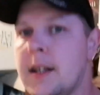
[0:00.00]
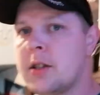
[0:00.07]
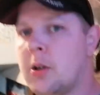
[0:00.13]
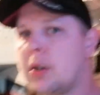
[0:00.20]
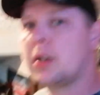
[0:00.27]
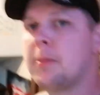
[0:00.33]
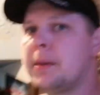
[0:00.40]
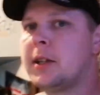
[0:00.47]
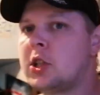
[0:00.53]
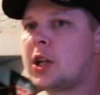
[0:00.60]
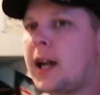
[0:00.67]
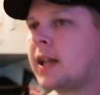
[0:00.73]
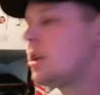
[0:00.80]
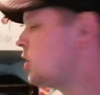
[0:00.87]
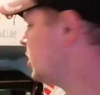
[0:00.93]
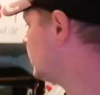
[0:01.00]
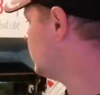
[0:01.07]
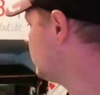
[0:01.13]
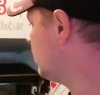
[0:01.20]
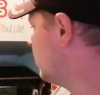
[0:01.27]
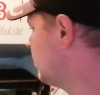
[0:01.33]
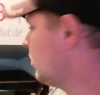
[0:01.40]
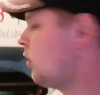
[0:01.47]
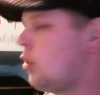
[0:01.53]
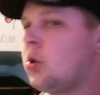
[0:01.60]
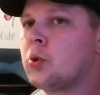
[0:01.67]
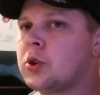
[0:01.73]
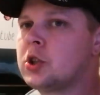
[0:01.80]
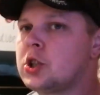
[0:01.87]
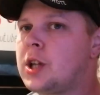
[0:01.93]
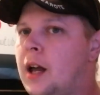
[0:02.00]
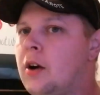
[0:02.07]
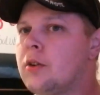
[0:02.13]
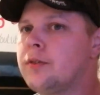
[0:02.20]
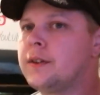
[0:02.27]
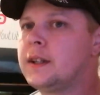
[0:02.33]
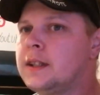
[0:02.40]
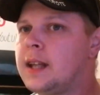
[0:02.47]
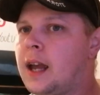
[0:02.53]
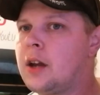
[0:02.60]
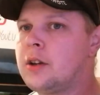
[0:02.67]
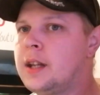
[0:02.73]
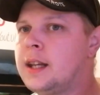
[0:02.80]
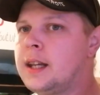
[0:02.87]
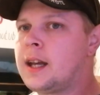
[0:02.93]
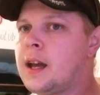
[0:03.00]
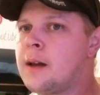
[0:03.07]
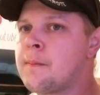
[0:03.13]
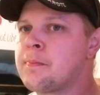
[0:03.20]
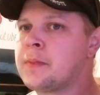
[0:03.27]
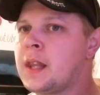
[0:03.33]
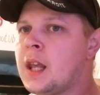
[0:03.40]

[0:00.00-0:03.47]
is I'm going to be changing all the shelving down here.